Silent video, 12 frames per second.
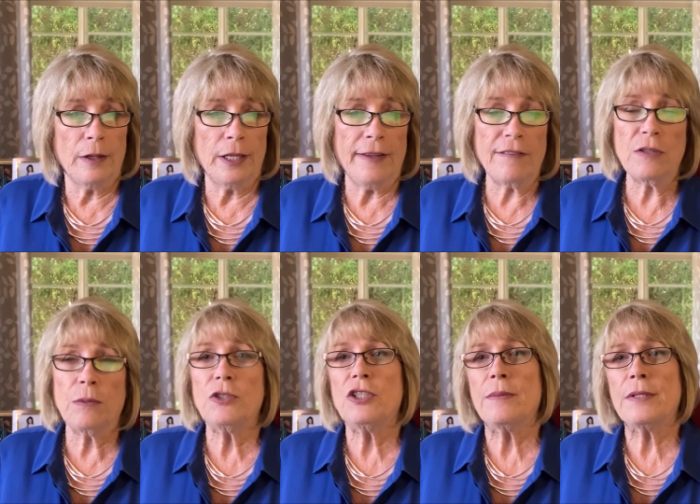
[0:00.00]
Even
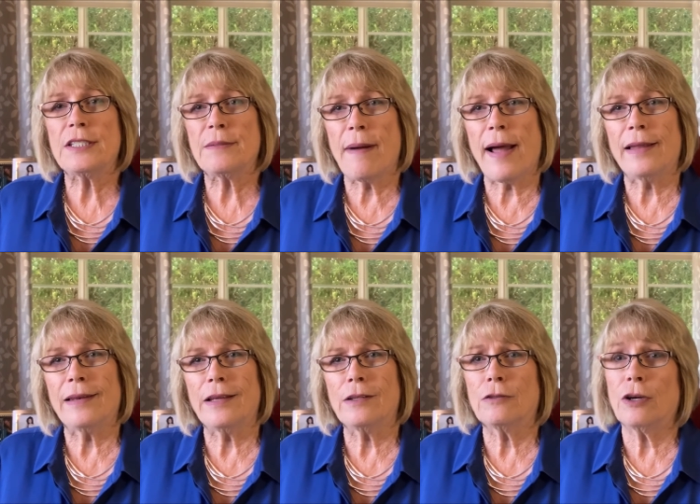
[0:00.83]
when she was
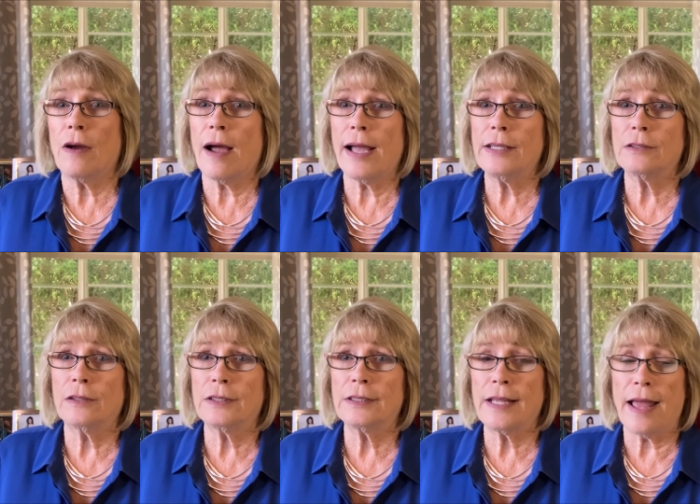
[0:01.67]
smiling, her eyes
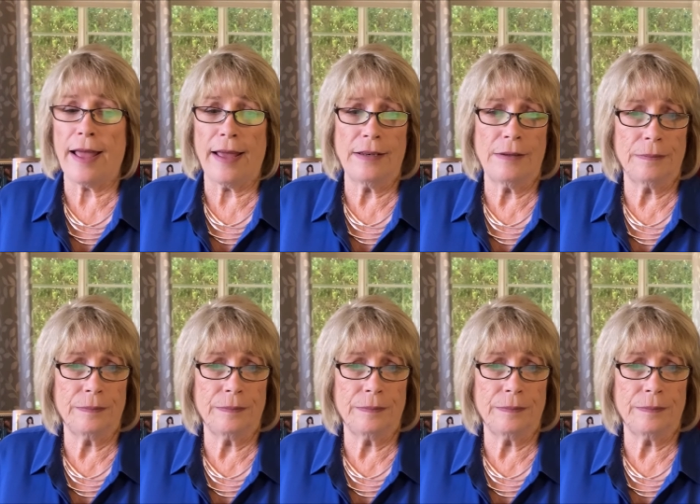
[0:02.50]
looked sad.